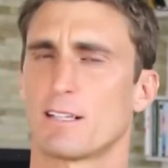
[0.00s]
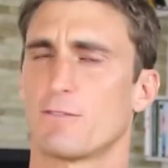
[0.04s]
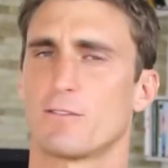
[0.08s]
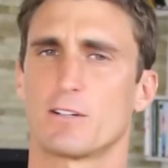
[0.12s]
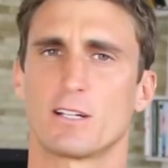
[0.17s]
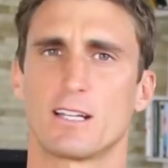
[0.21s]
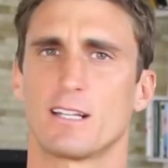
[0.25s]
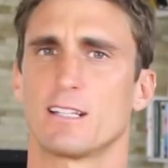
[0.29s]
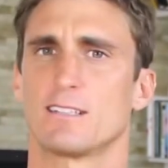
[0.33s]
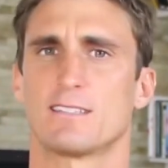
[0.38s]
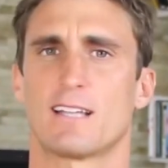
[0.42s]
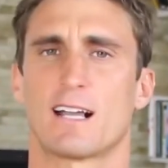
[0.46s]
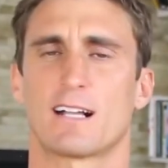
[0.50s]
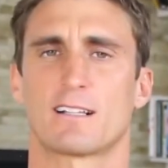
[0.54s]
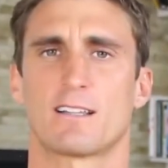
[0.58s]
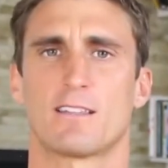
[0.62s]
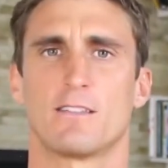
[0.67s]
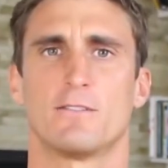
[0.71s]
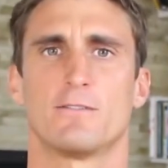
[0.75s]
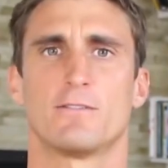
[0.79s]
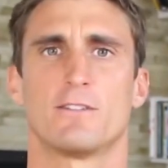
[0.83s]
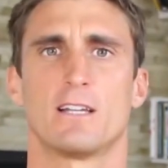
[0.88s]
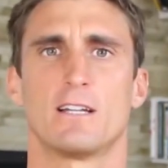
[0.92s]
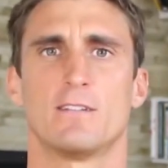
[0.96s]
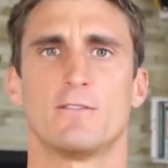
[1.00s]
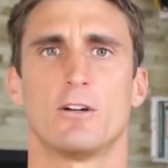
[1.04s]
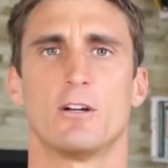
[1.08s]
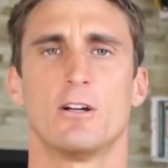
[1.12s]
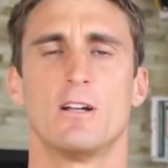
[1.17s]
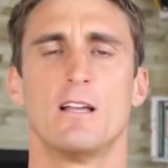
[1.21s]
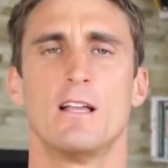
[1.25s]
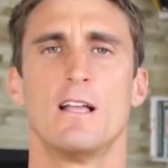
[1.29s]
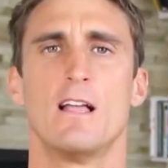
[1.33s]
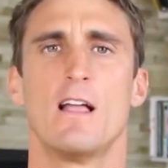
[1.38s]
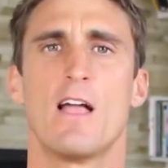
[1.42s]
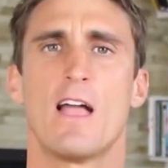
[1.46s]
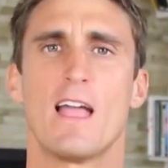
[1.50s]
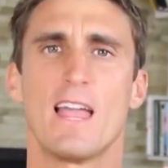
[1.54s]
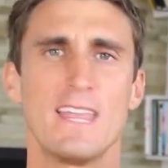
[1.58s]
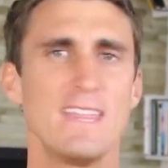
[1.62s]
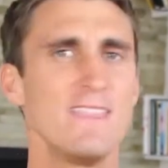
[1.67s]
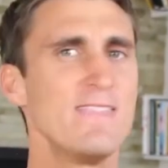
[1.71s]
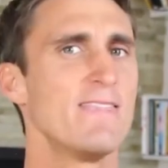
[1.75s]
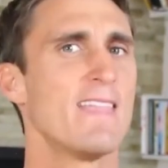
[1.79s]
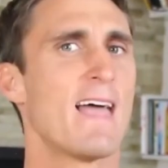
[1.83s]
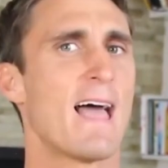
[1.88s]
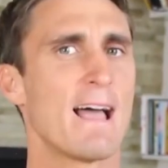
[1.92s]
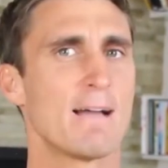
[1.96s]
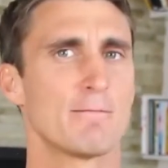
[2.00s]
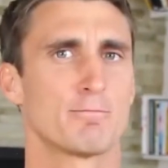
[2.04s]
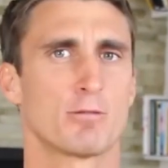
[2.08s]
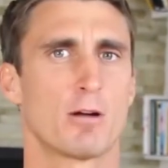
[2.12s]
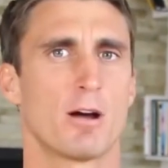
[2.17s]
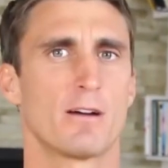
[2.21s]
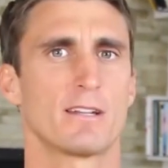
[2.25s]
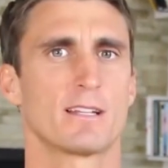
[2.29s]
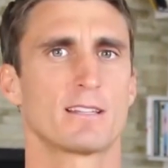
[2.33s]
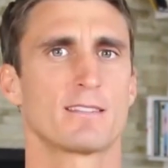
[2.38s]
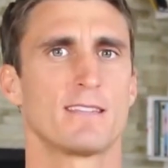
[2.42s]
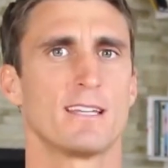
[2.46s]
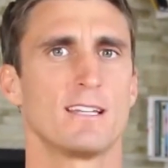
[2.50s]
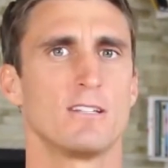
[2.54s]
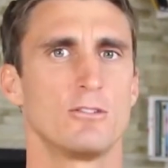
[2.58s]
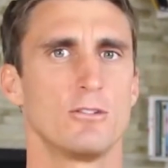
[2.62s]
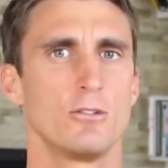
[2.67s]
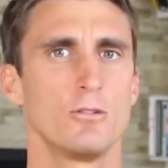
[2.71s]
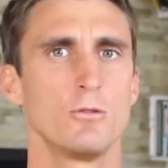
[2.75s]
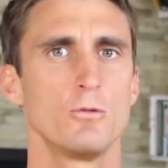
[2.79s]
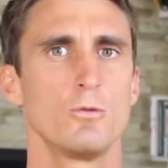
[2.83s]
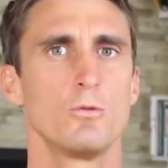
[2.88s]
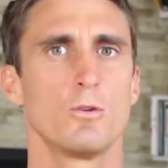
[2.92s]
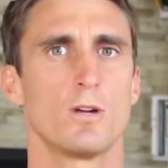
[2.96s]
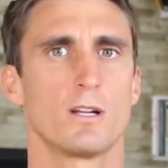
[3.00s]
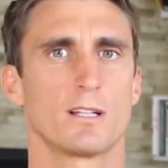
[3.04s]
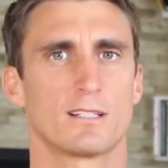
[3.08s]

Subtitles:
I forget exactly the flavor. In that product, they do,